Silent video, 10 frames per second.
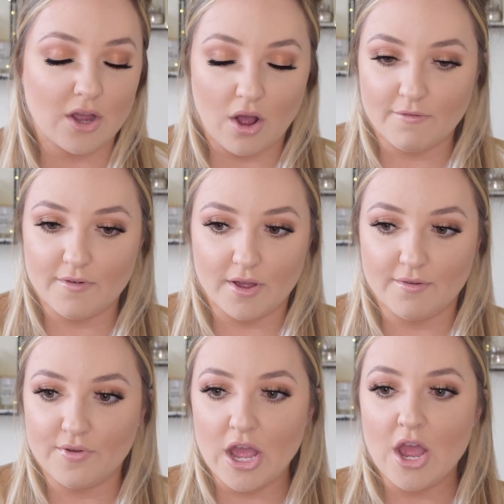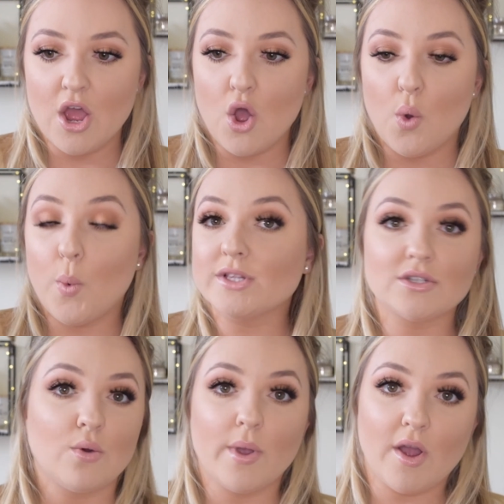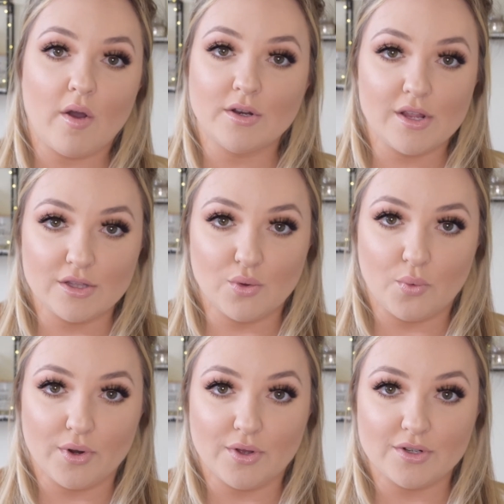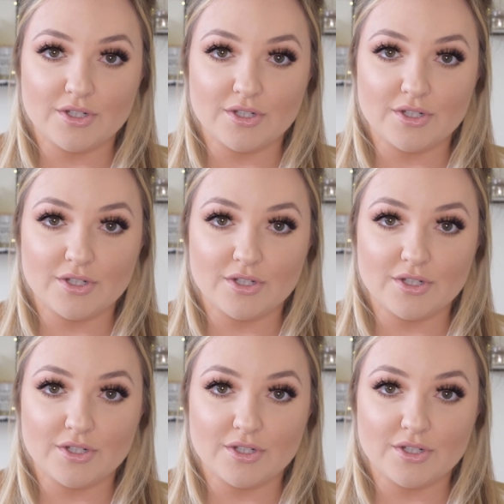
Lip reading: off of what's going on in the world.